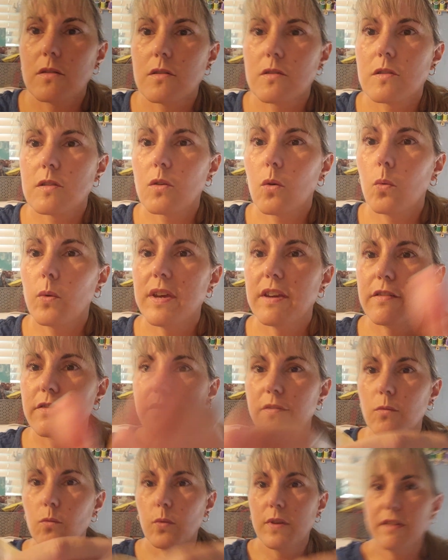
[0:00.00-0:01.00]
so
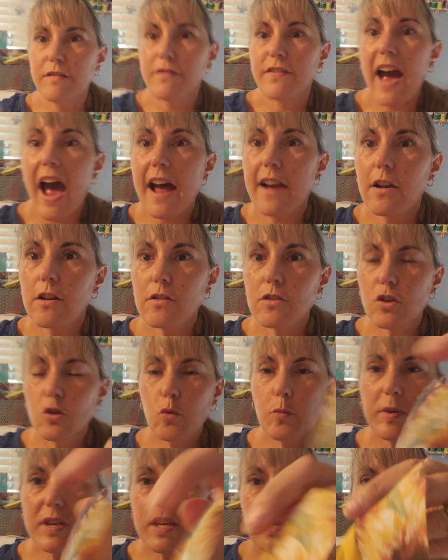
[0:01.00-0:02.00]
we've got our two
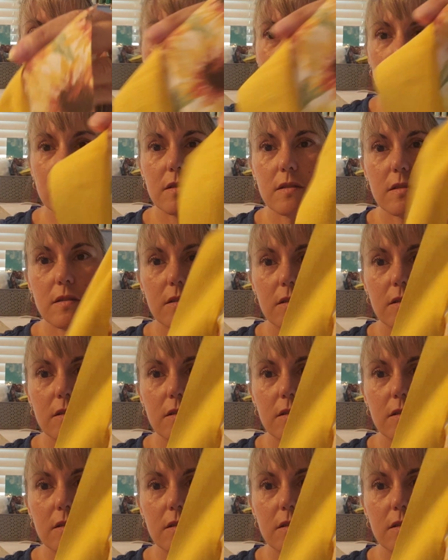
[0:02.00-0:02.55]
pieces